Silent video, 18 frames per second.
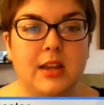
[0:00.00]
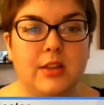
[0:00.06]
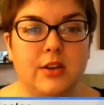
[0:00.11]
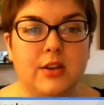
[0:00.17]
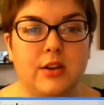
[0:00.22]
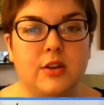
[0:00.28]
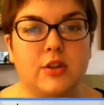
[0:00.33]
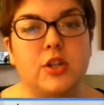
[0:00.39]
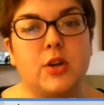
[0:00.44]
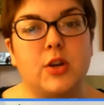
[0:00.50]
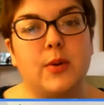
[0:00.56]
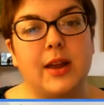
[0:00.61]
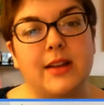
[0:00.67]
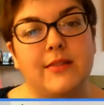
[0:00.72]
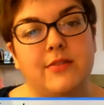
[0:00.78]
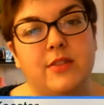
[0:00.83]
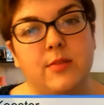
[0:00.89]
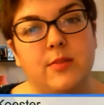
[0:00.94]
either
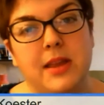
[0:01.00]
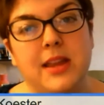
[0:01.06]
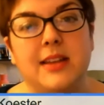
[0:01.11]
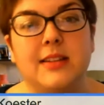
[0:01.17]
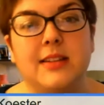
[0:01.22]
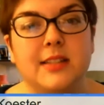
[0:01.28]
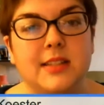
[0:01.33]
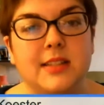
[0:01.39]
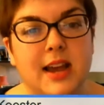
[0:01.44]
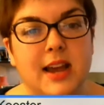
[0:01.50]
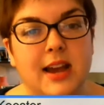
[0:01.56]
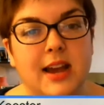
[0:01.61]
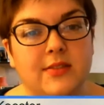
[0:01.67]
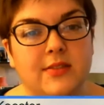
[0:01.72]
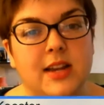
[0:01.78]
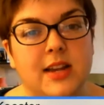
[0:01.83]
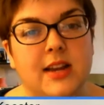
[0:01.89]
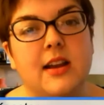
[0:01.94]
don't have the means to
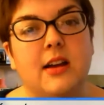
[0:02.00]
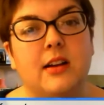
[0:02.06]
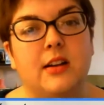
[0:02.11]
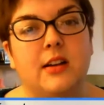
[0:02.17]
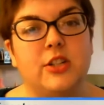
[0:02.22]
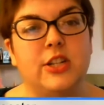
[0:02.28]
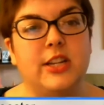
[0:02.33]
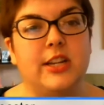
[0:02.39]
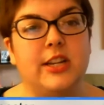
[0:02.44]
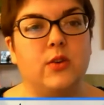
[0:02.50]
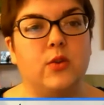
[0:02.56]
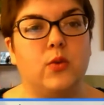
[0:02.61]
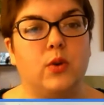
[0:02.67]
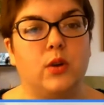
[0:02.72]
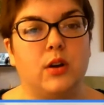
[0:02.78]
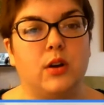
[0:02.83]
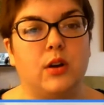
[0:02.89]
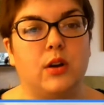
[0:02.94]
have technology
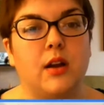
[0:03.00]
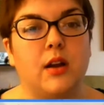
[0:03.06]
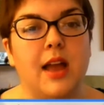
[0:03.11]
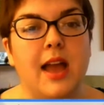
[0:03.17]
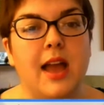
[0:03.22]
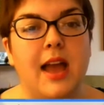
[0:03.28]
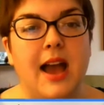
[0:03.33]
or